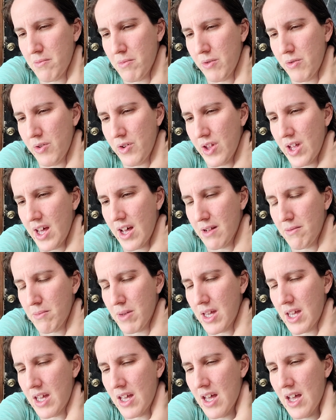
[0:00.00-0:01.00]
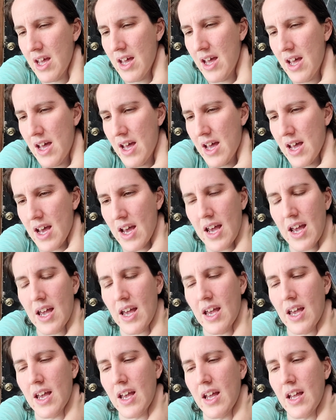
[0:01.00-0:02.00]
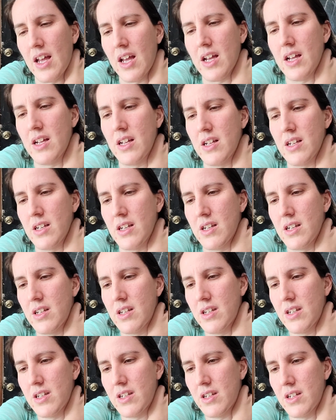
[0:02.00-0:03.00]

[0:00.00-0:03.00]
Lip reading: before they had me. And